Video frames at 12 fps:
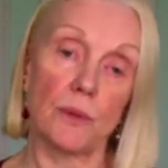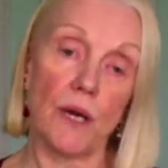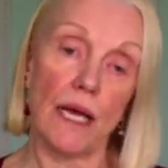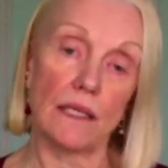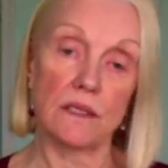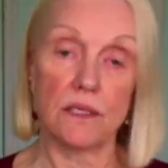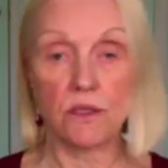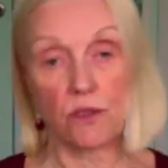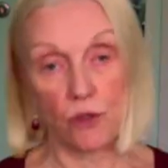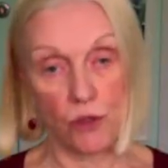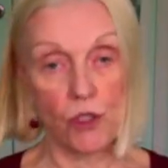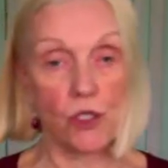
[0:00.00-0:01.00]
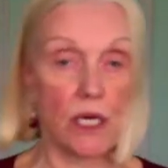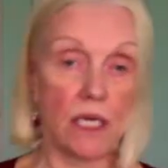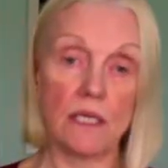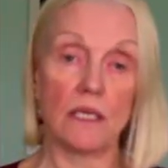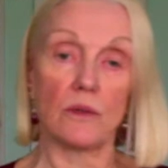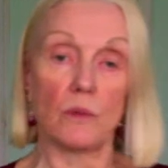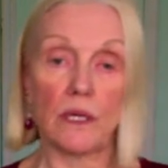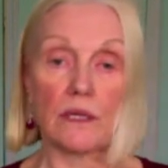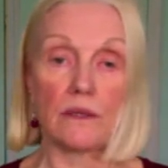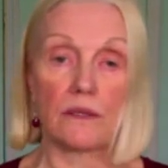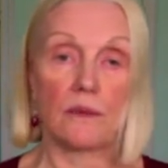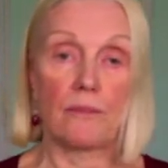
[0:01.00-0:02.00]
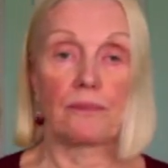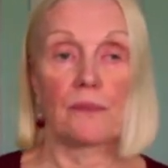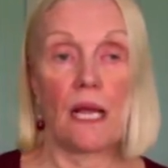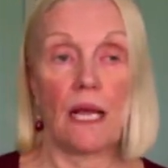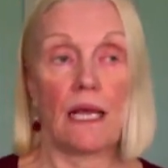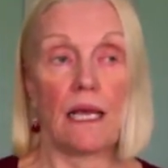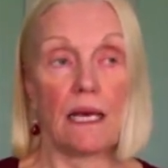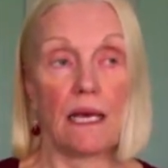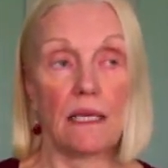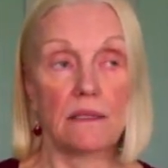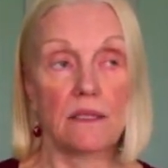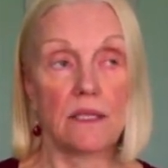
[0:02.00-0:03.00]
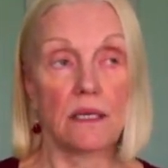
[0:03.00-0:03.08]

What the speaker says: practice your shading with, and